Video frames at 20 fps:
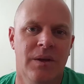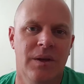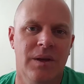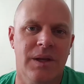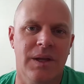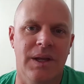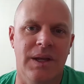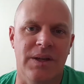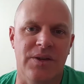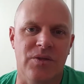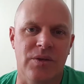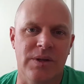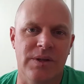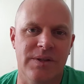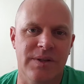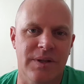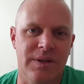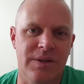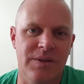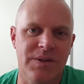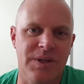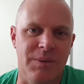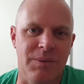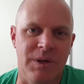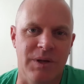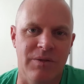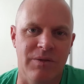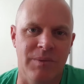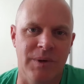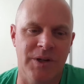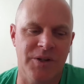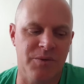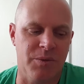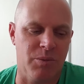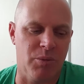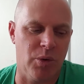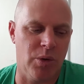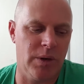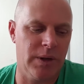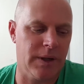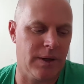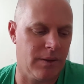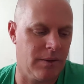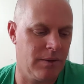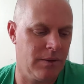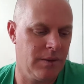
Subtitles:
G'day trendsetters, Tim here from Huntsman Brewing.